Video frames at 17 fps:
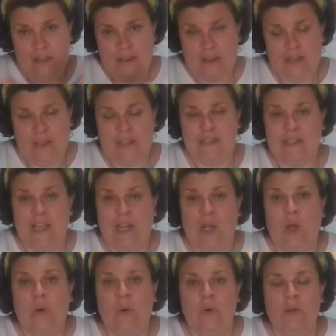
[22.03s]
that is
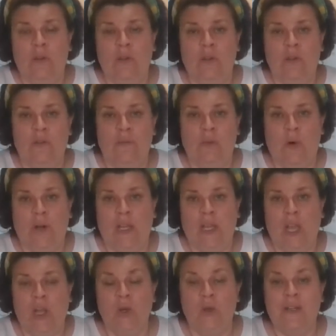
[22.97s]
hello, good
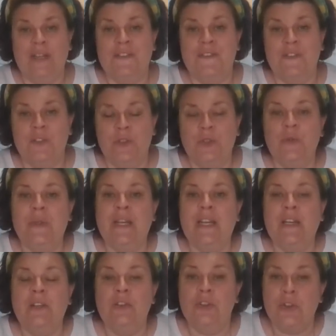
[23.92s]
morning, good afternoon
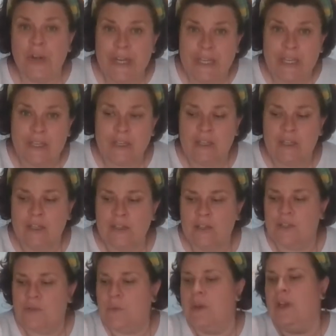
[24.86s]
in Greek,
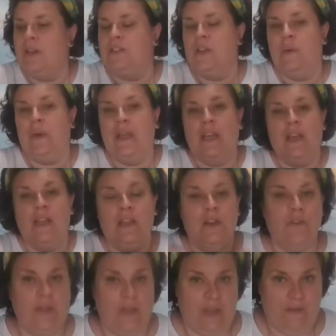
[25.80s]
because we are doing the
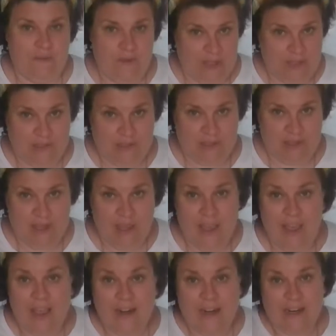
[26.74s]
Greek feast.
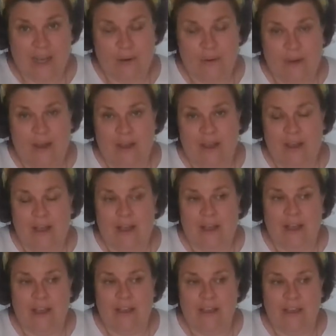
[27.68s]
Now,
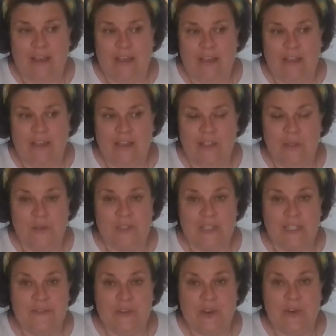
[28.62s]
I used to
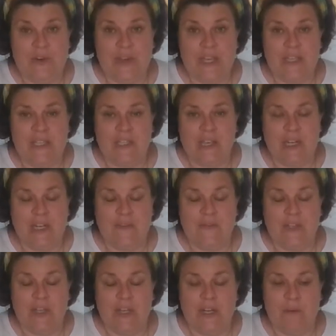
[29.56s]
live in Greece. I
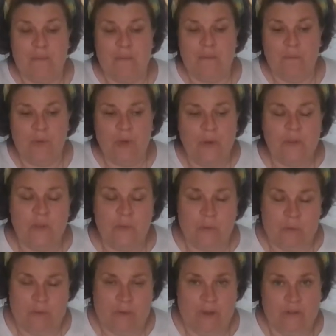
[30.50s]
lived in a
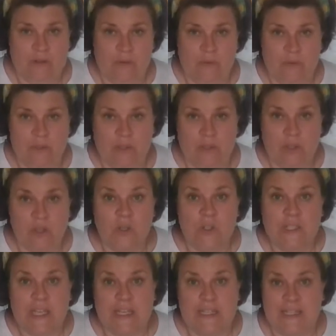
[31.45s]
beautiful part of the world
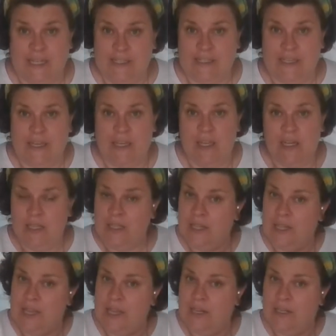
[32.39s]
called Zante,
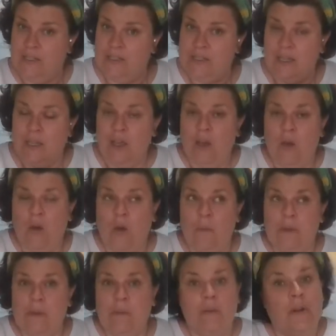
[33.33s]
little island, or
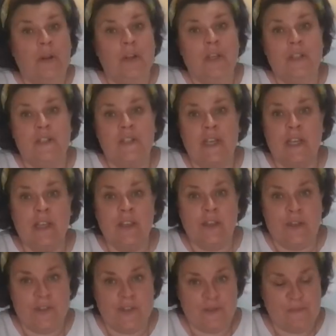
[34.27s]
people know it as
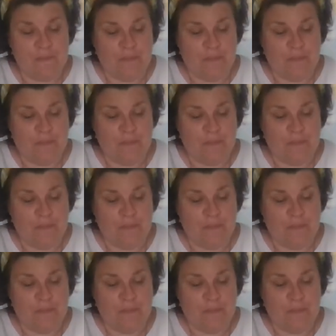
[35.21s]
Zakynthos.